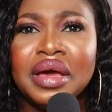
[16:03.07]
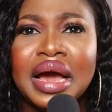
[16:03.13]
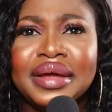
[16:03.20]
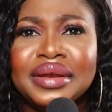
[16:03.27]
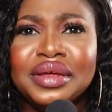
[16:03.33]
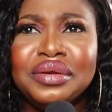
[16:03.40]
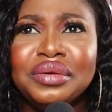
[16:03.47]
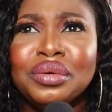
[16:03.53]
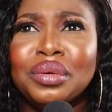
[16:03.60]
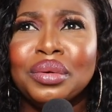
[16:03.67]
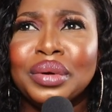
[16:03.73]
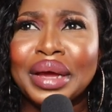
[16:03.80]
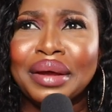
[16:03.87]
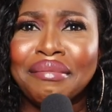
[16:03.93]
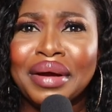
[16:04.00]
I didn't
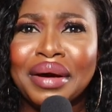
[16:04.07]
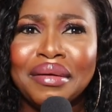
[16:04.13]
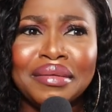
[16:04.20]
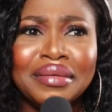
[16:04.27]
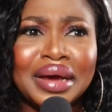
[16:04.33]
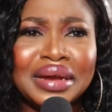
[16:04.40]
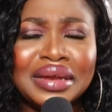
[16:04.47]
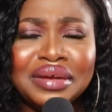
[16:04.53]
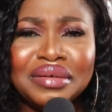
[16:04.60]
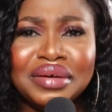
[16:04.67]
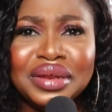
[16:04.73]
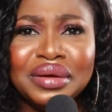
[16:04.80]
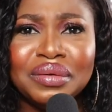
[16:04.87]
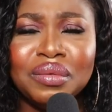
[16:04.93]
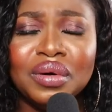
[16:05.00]
know
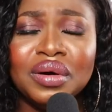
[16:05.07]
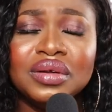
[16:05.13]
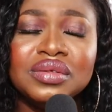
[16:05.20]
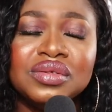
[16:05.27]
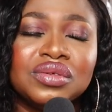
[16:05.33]
anyone.